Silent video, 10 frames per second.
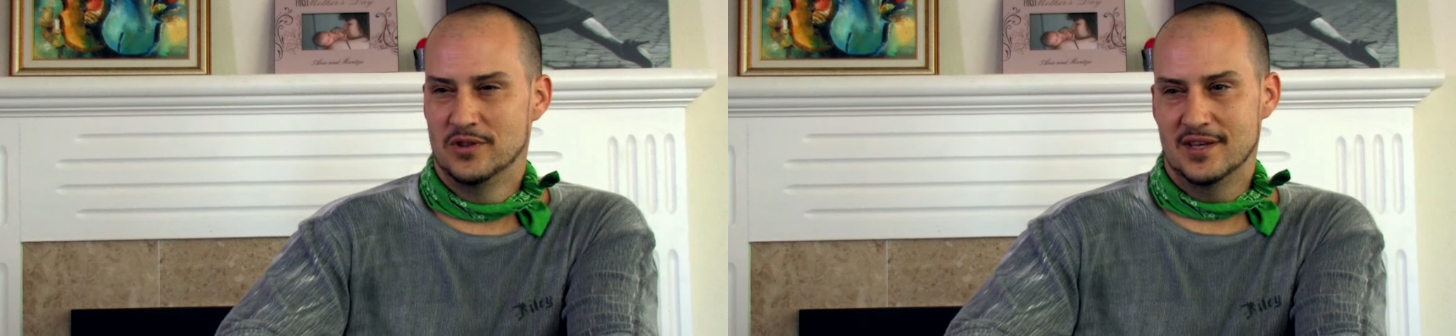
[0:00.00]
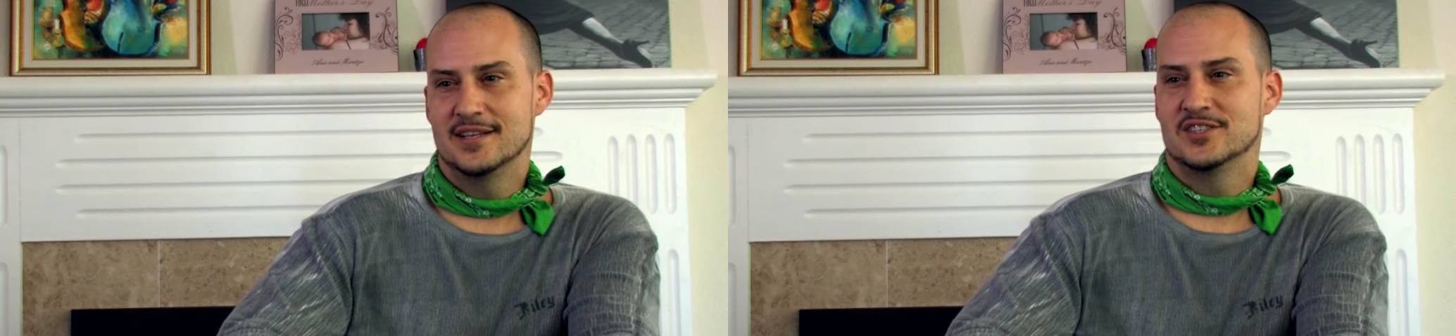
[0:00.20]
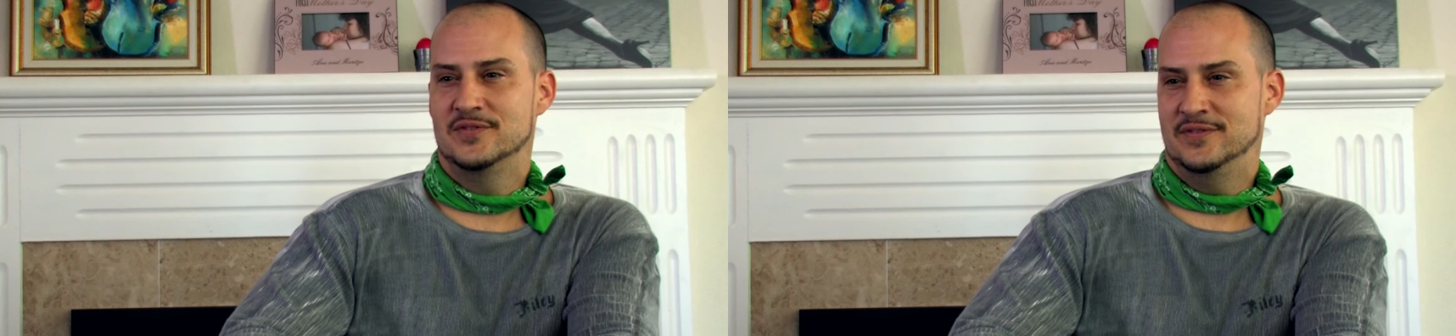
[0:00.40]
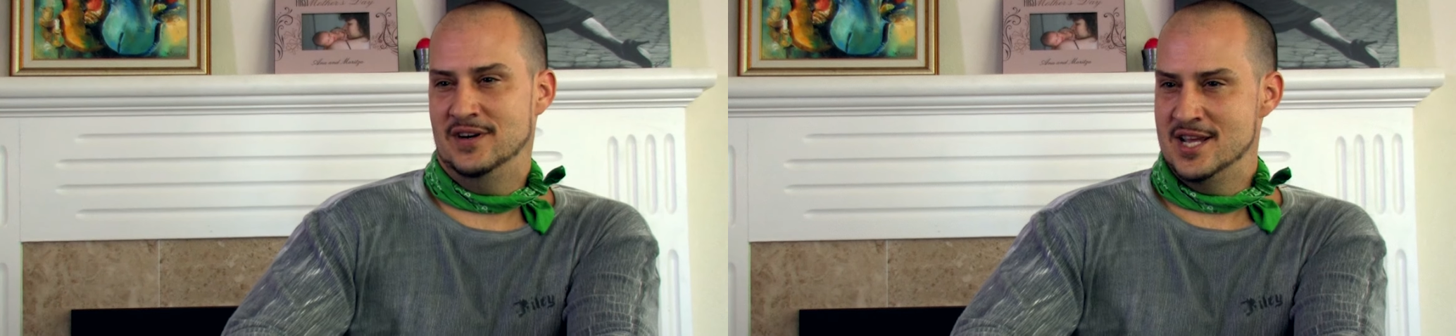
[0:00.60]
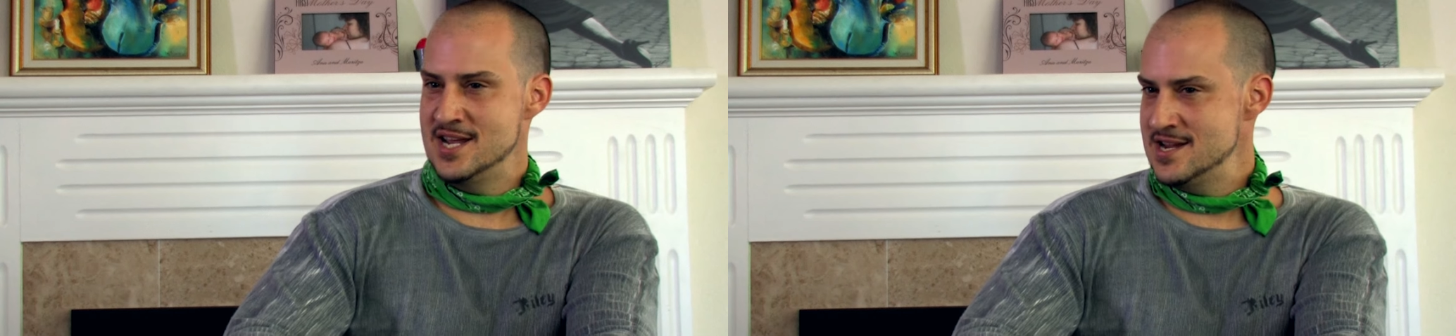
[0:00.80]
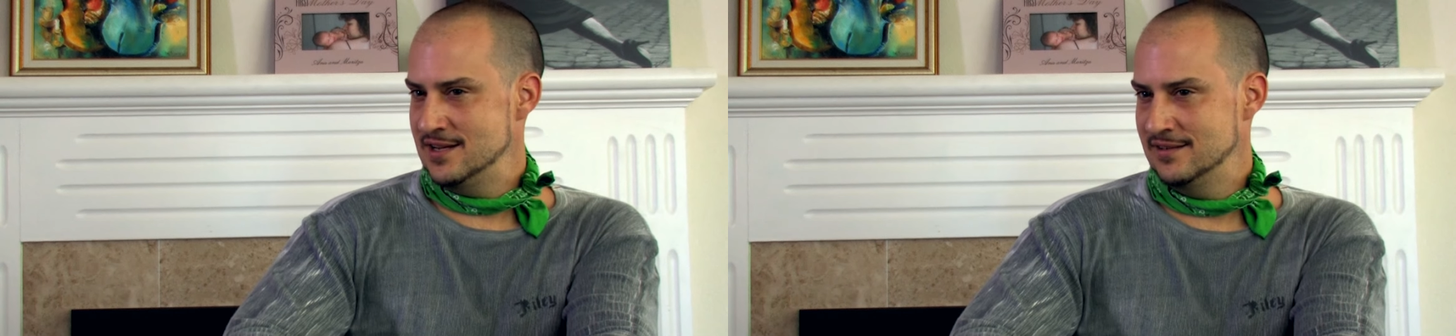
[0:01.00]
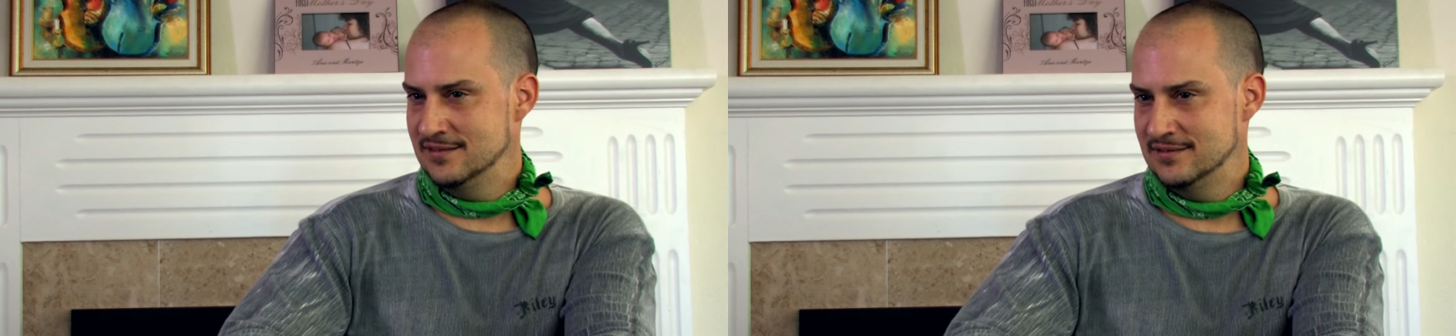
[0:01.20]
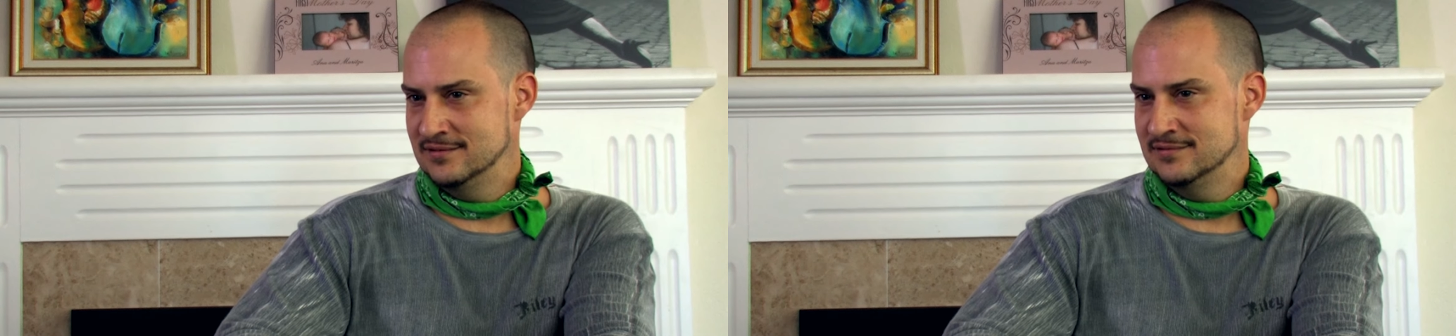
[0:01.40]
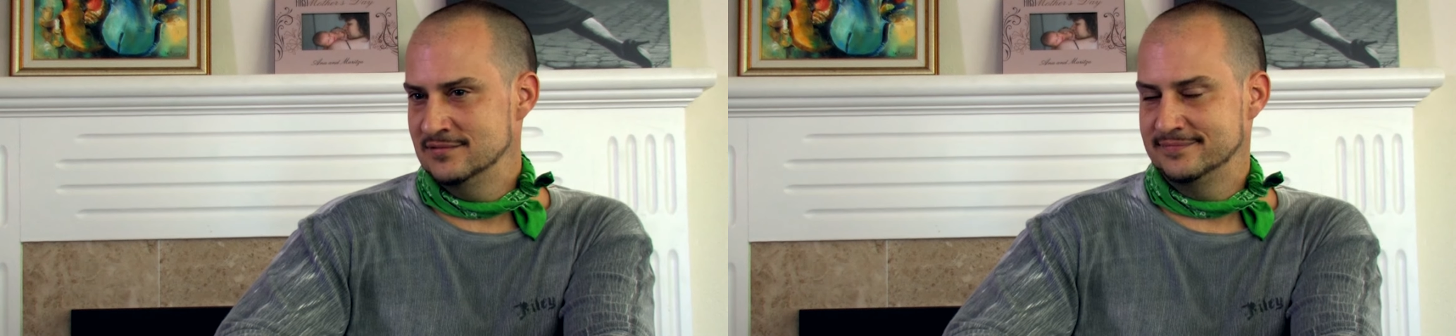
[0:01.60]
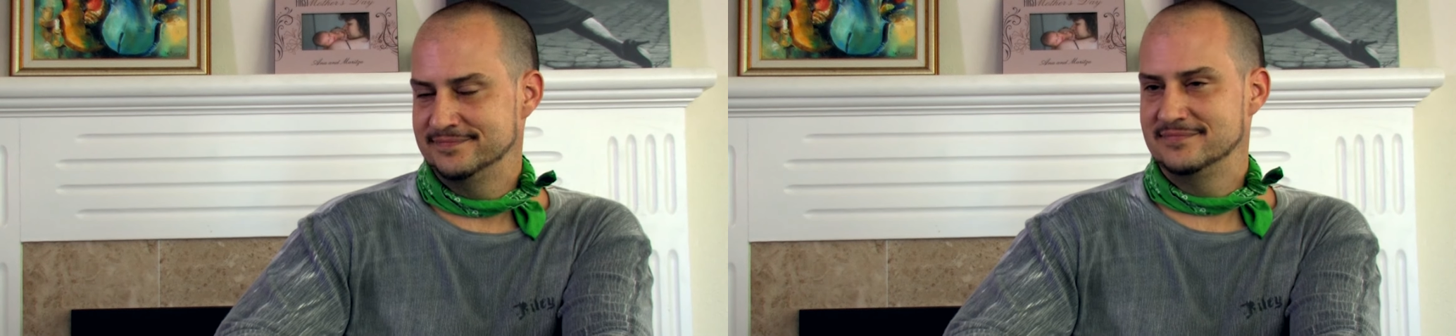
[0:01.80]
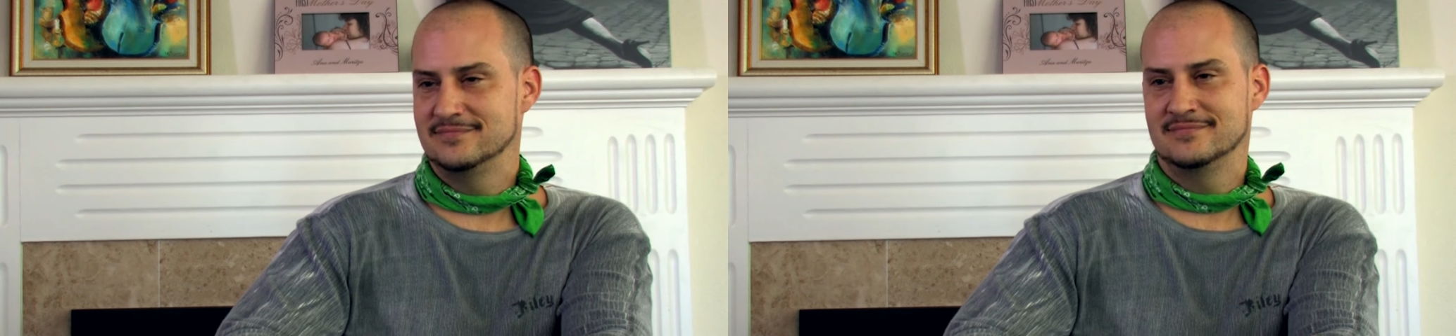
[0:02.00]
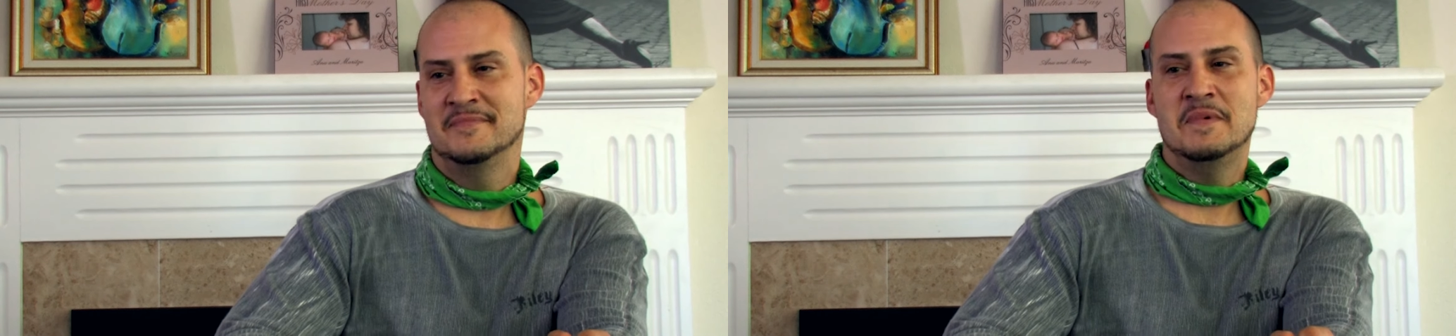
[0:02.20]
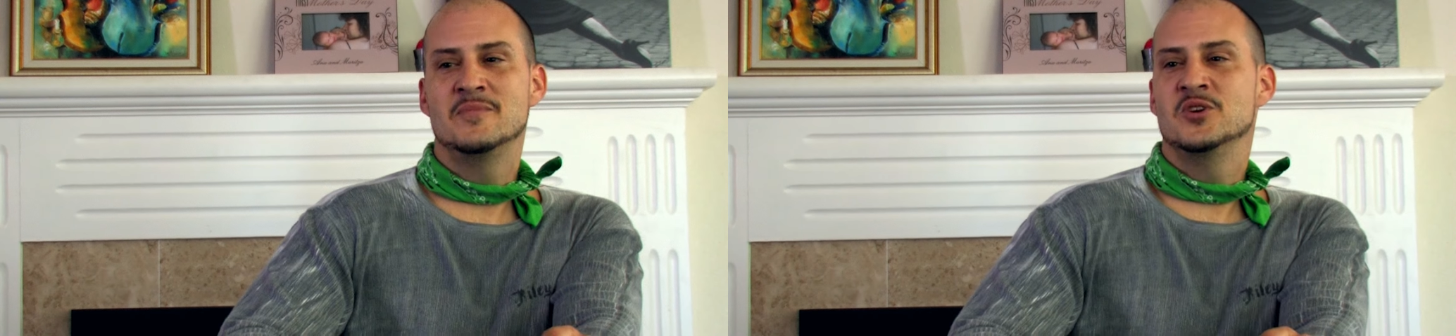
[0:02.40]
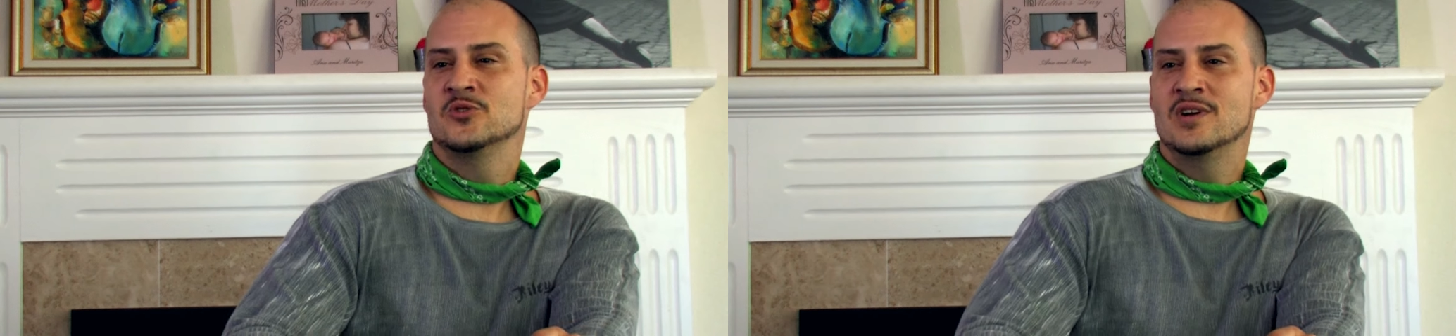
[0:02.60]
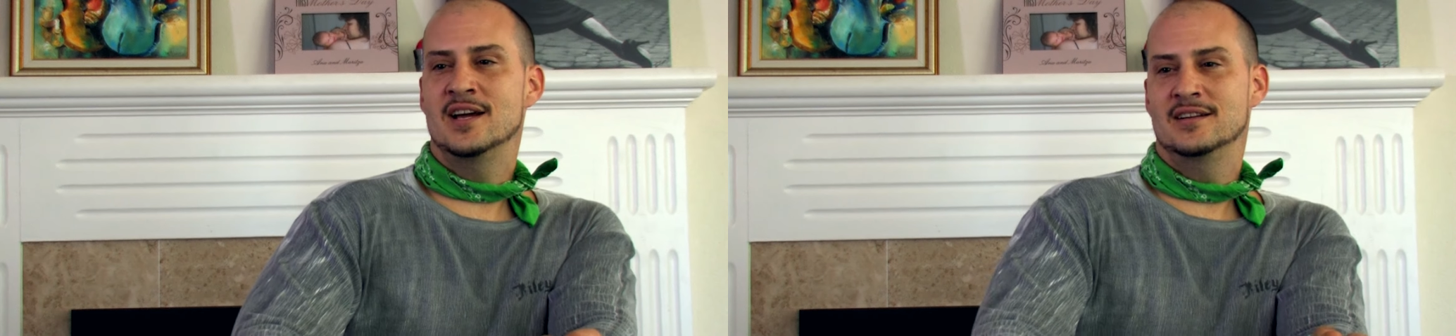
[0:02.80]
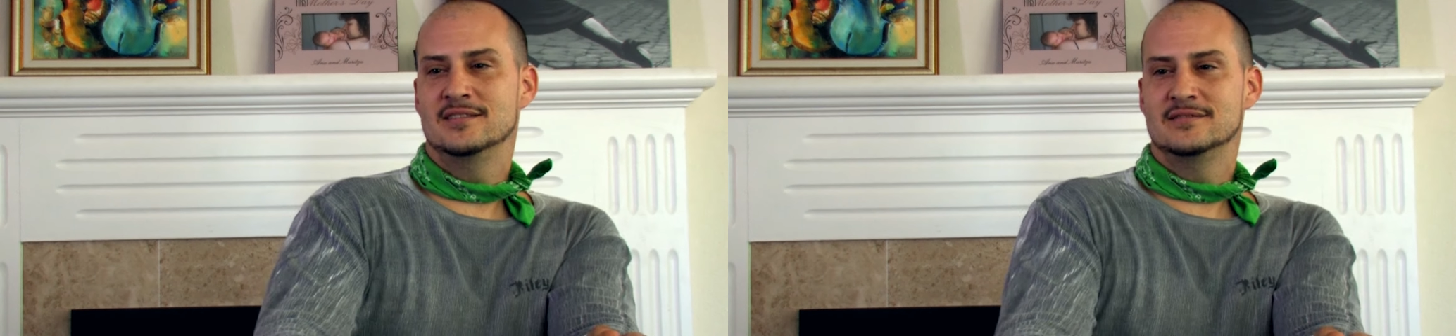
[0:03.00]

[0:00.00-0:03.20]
think it's funny? Maybe you're right.